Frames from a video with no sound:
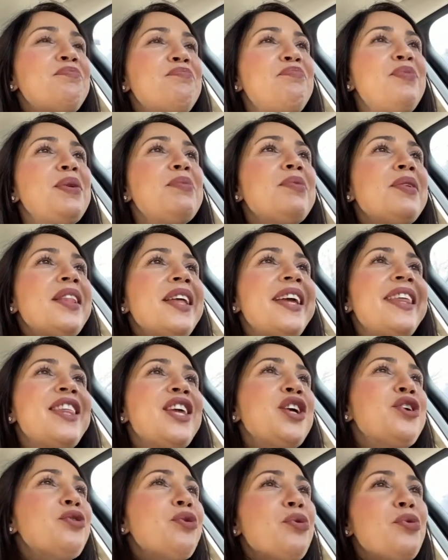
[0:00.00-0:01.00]
people like
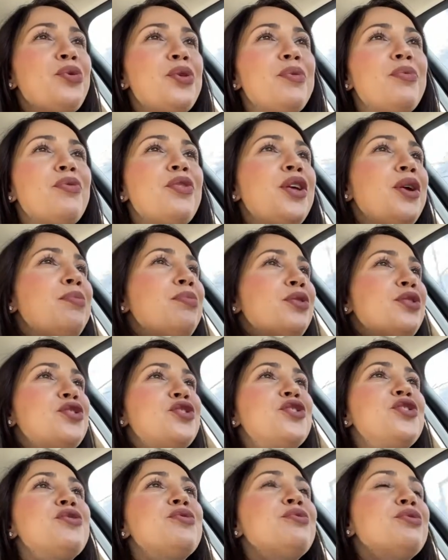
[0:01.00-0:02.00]
they
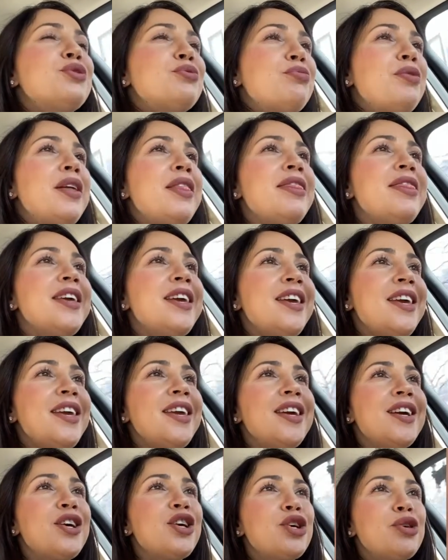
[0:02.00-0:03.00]
produce, when
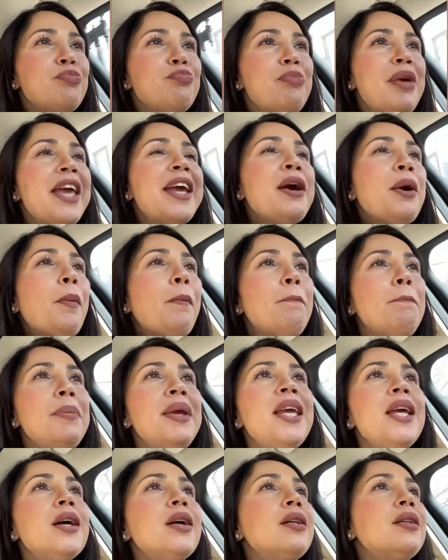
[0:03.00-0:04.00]
they make a
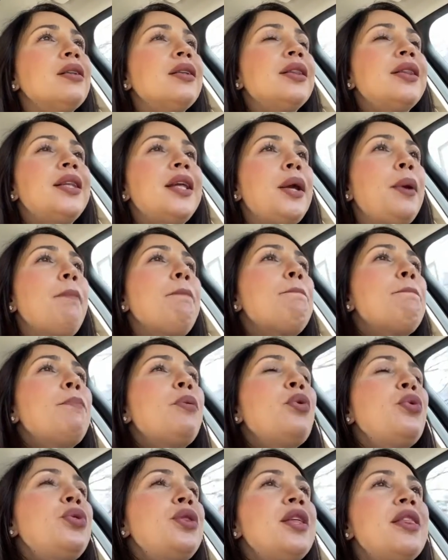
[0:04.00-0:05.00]
meal, they
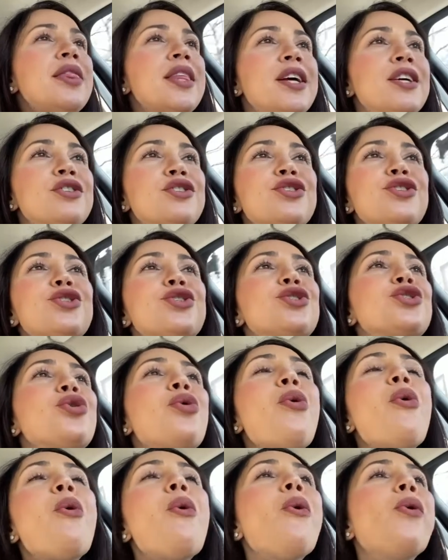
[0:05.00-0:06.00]
put their
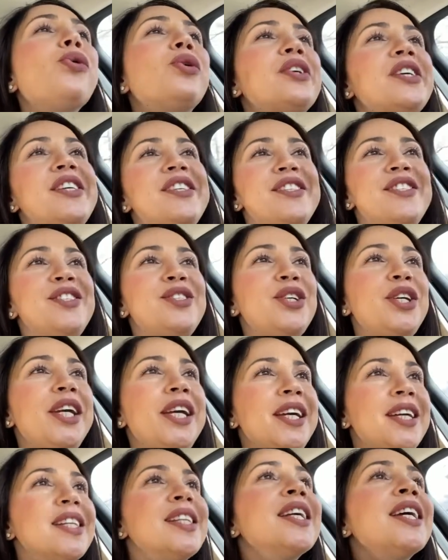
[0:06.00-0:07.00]
soul into
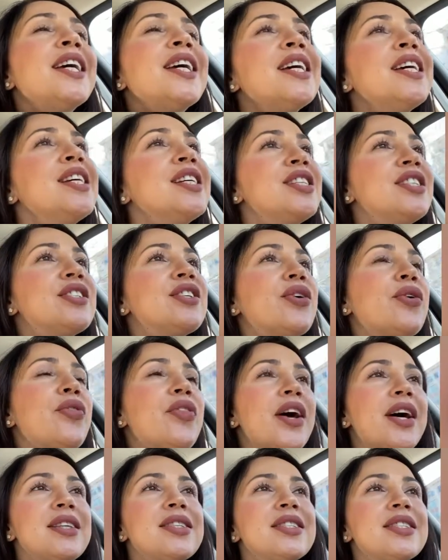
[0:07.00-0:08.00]
it. So
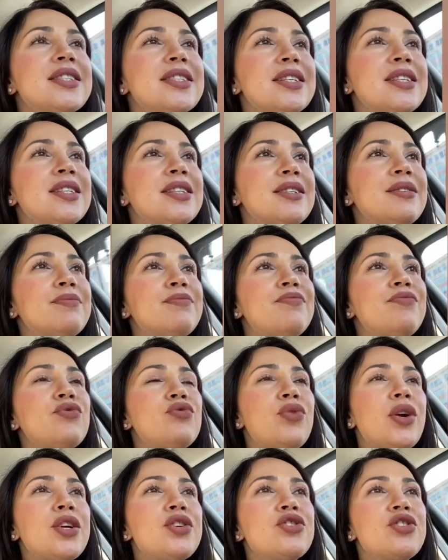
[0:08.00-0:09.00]
that's
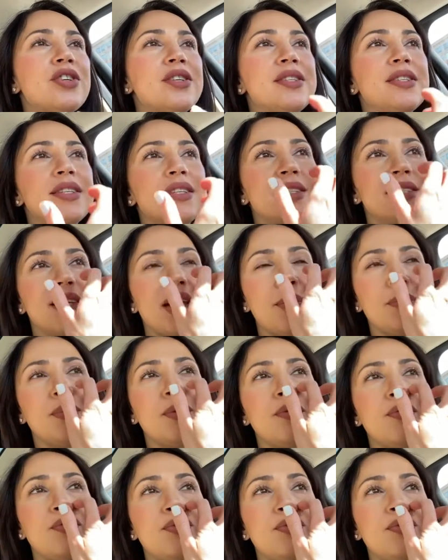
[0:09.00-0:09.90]
restaurants and type of